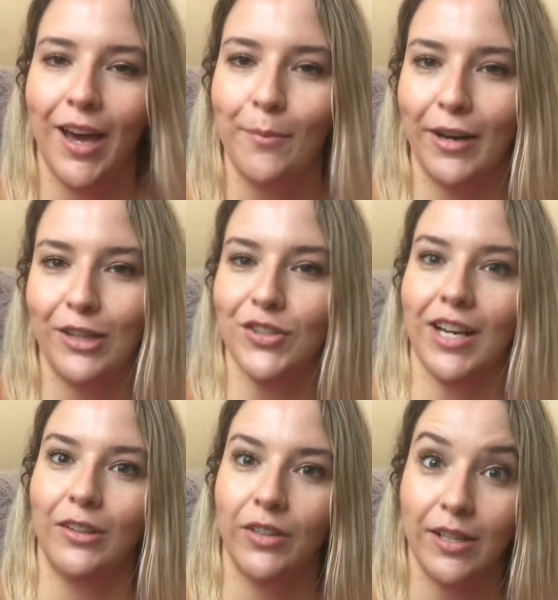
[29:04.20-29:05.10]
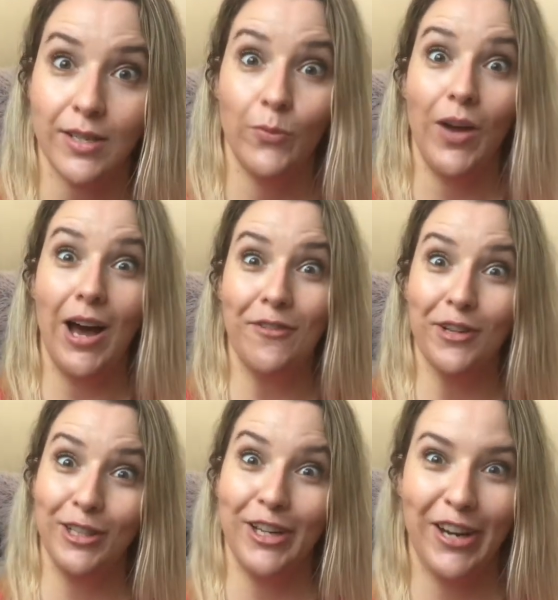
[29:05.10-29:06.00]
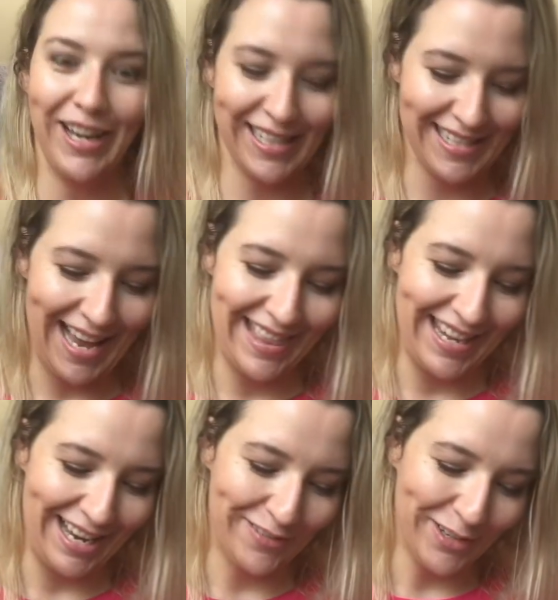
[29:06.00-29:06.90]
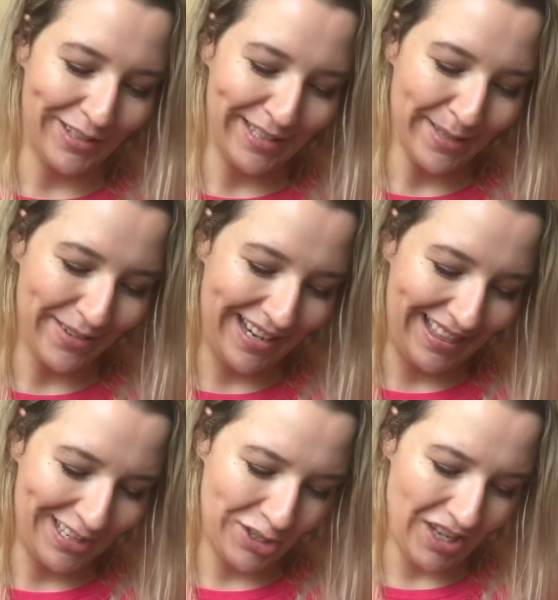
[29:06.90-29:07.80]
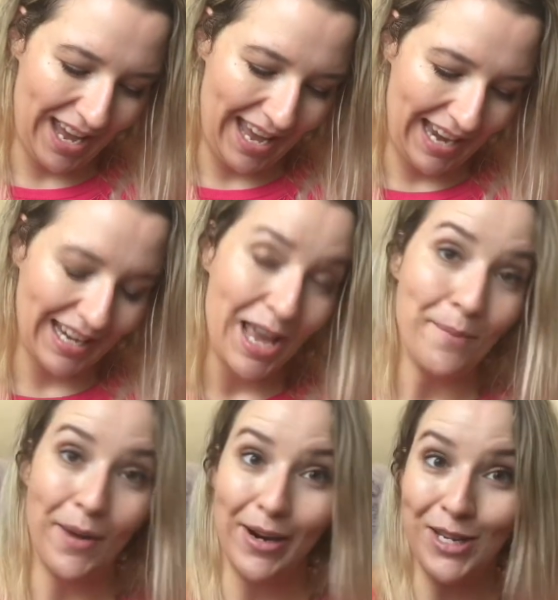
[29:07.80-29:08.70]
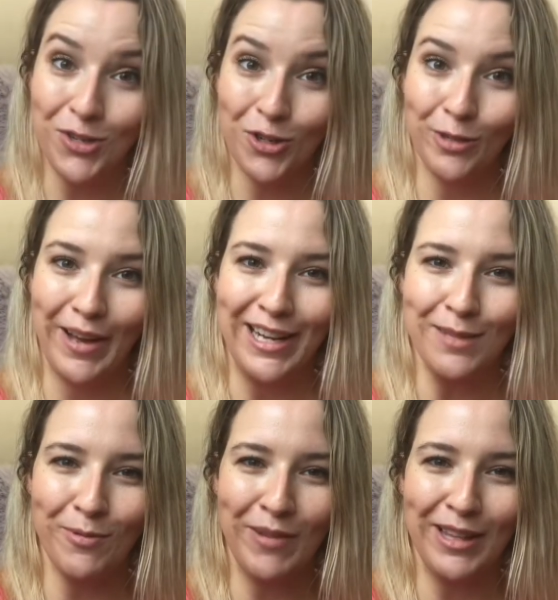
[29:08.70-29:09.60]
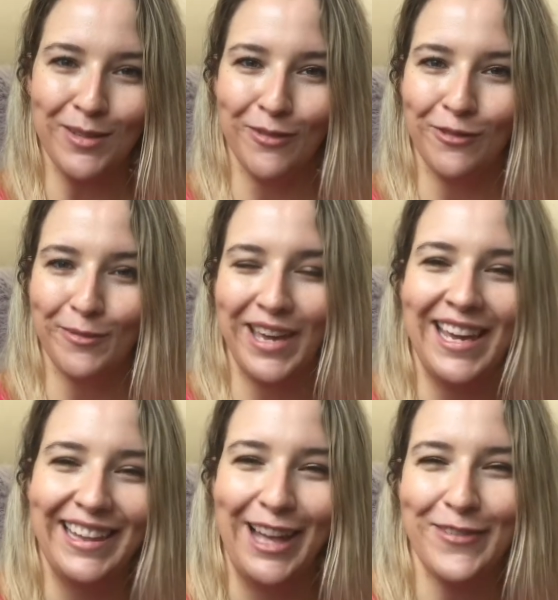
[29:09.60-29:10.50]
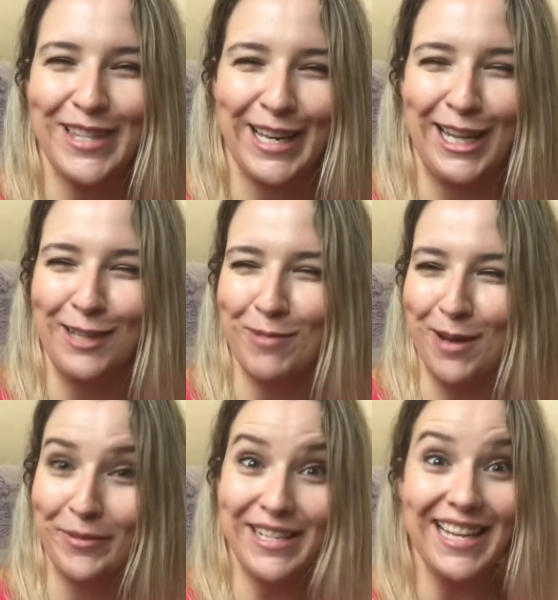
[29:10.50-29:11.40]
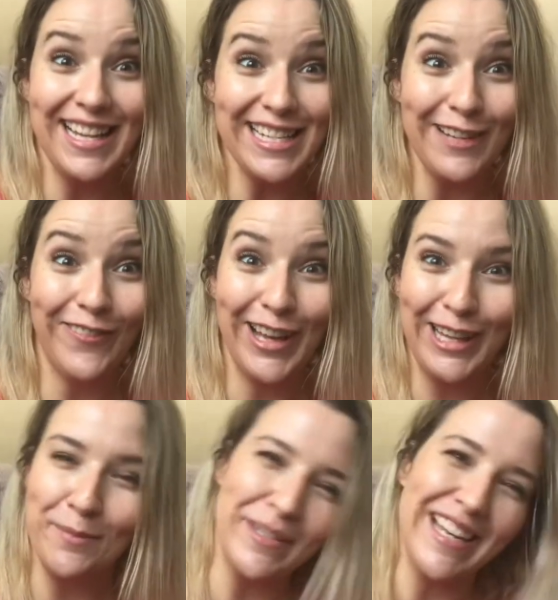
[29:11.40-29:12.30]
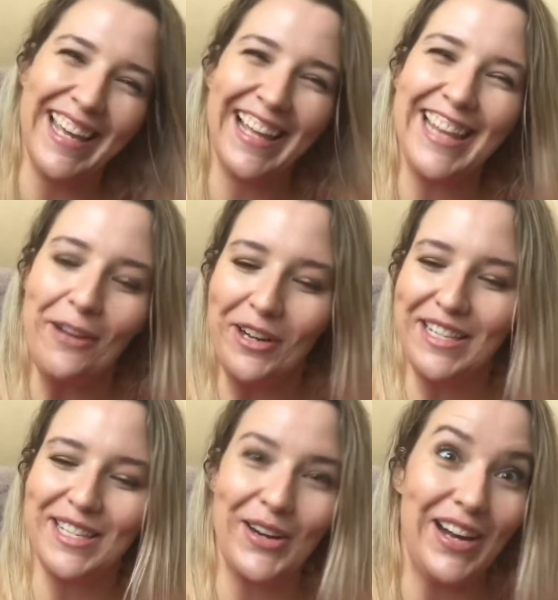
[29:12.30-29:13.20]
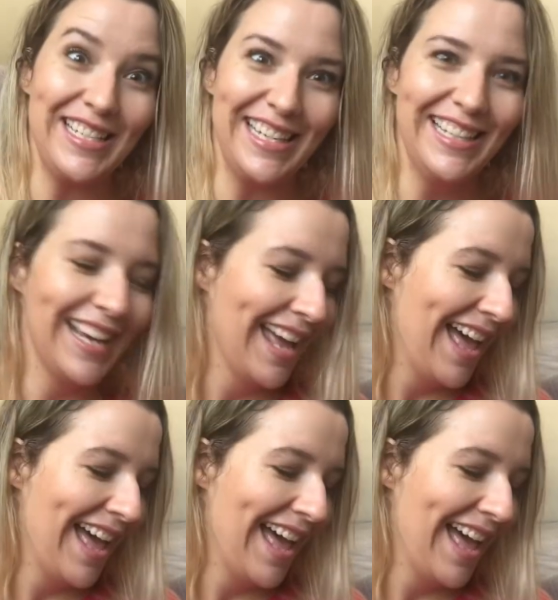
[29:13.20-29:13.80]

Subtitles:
count, but I just had a look and I was like, wow, I've got a lot of NYX. And then I've got this one in the shade Berry Strudel. My husband picked this one for me. He loves the color purple. He's like, that's a fun lipstick, get that one. So I did.